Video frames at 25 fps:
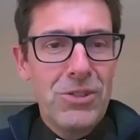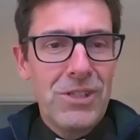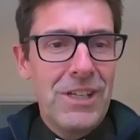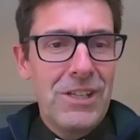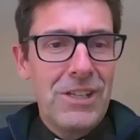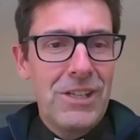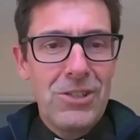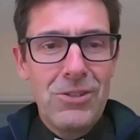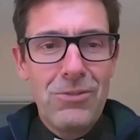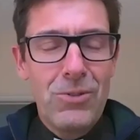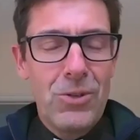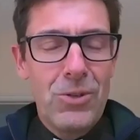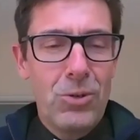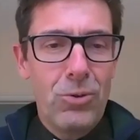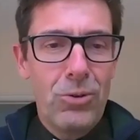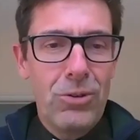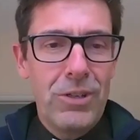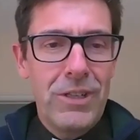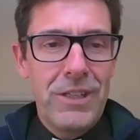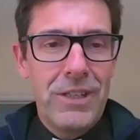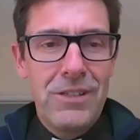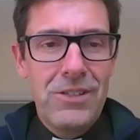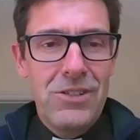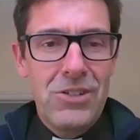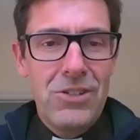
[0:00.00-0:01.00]
sense of
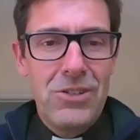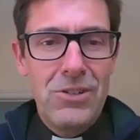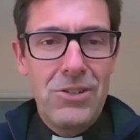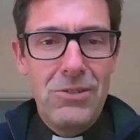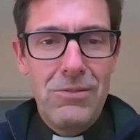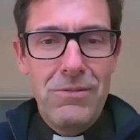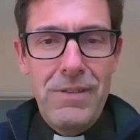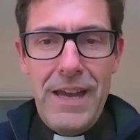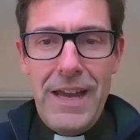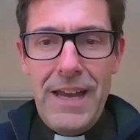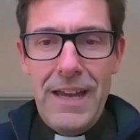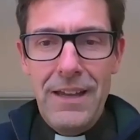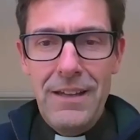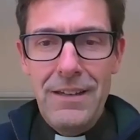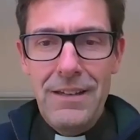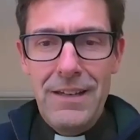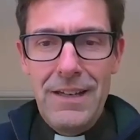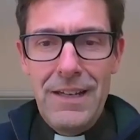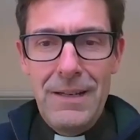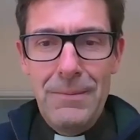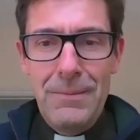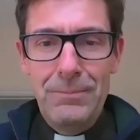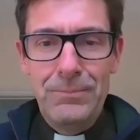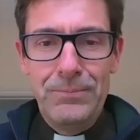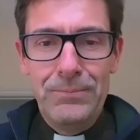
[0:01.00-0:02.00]
calling to
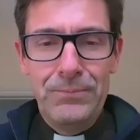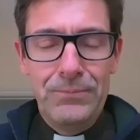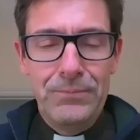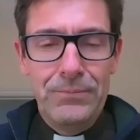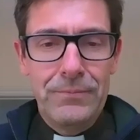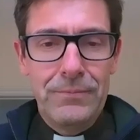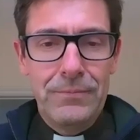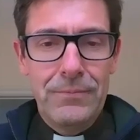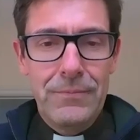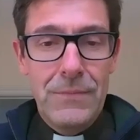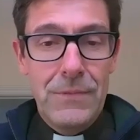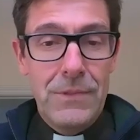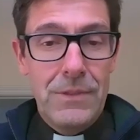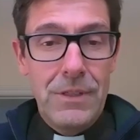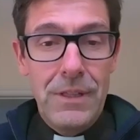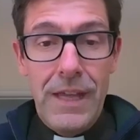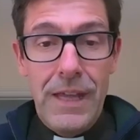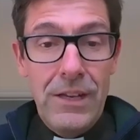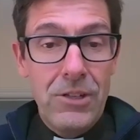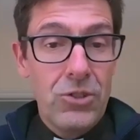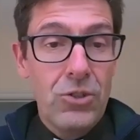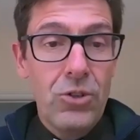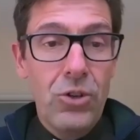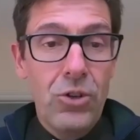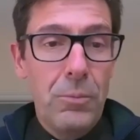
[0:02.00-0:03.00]

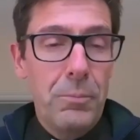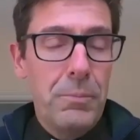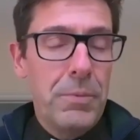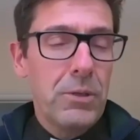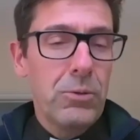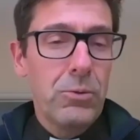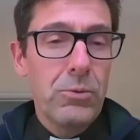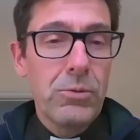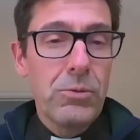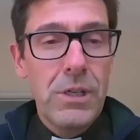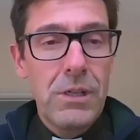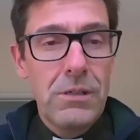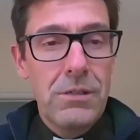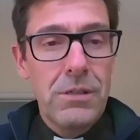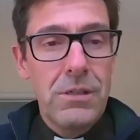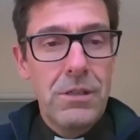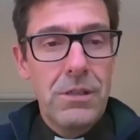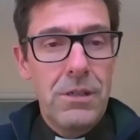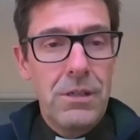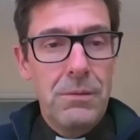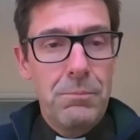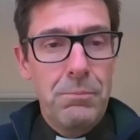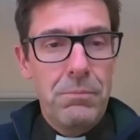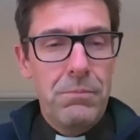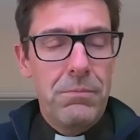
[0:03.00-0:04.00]
that job, but also
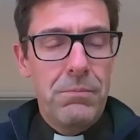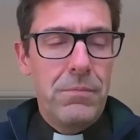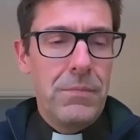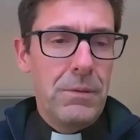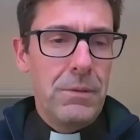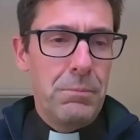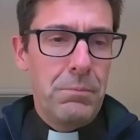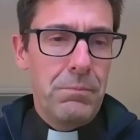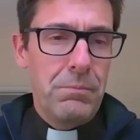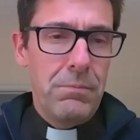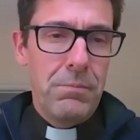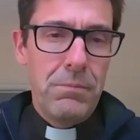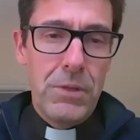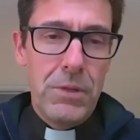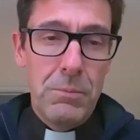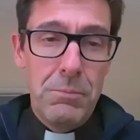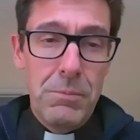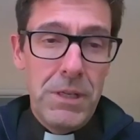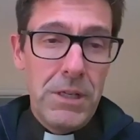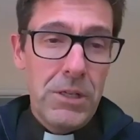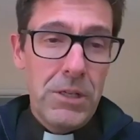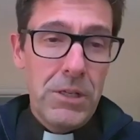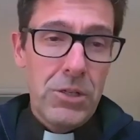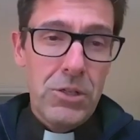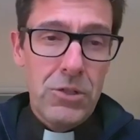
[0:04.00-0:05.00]
to the
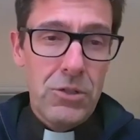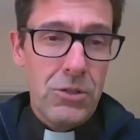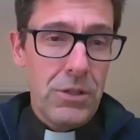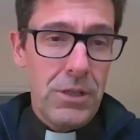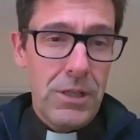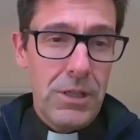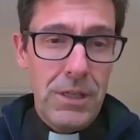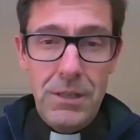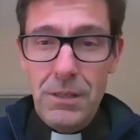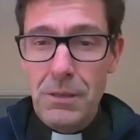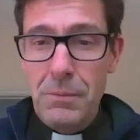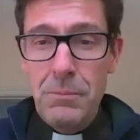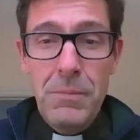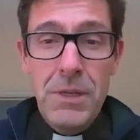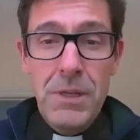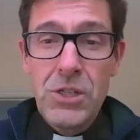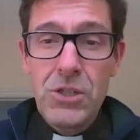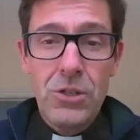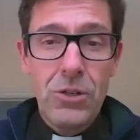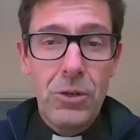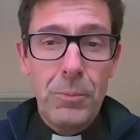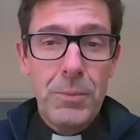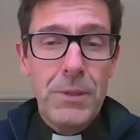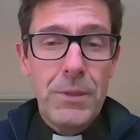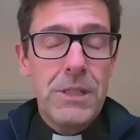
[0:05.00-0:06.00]
ministry and
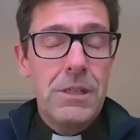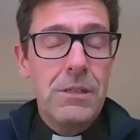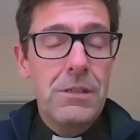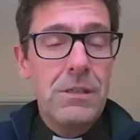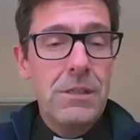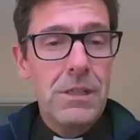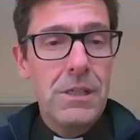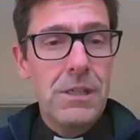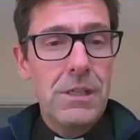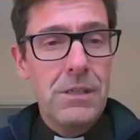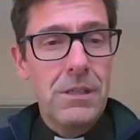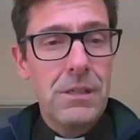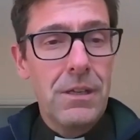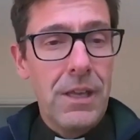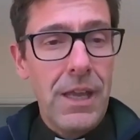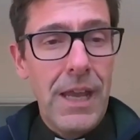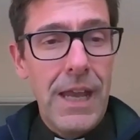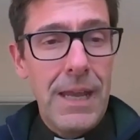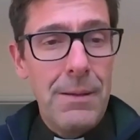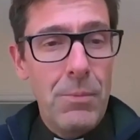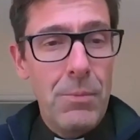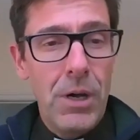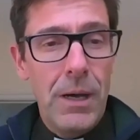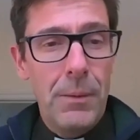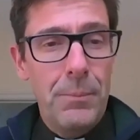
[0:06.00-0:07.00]
mission opportunities that
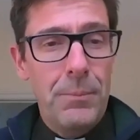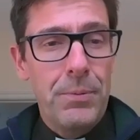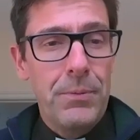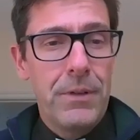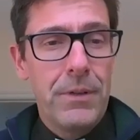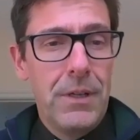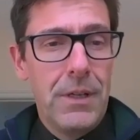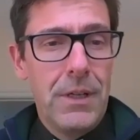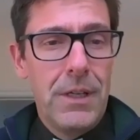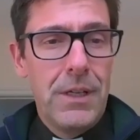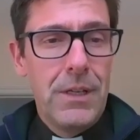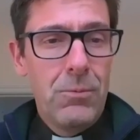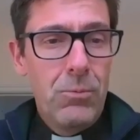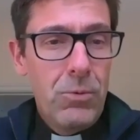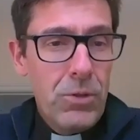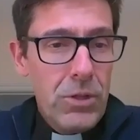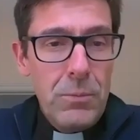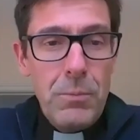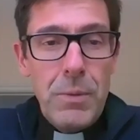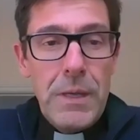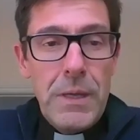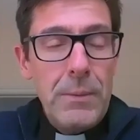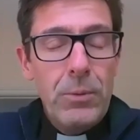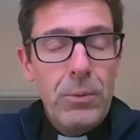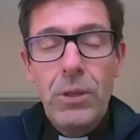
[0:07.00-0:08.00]
came up with
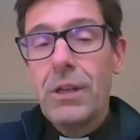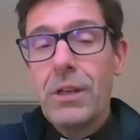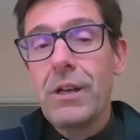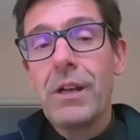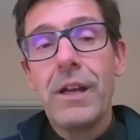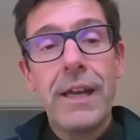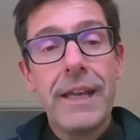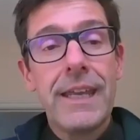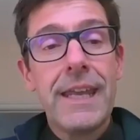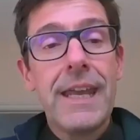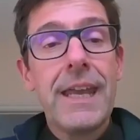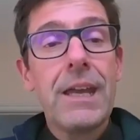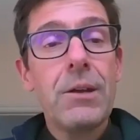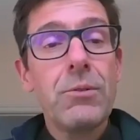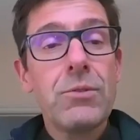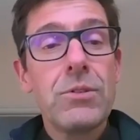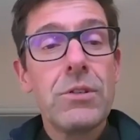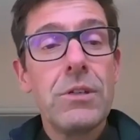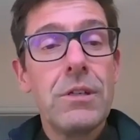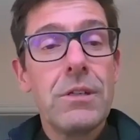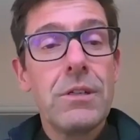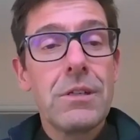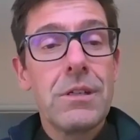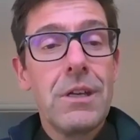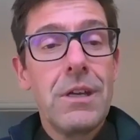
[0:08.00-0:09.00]
the people that I
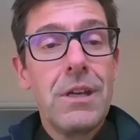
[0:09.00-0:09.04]
encountered